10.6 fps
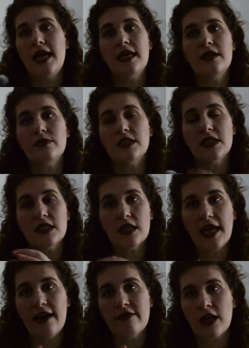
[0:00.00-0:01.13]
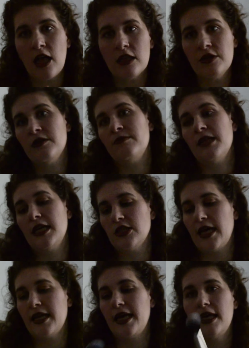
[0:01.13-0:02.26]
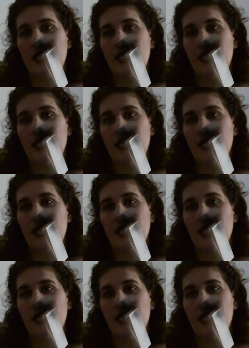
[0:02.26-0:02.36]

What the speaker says: and it would still have the color of the blush on it.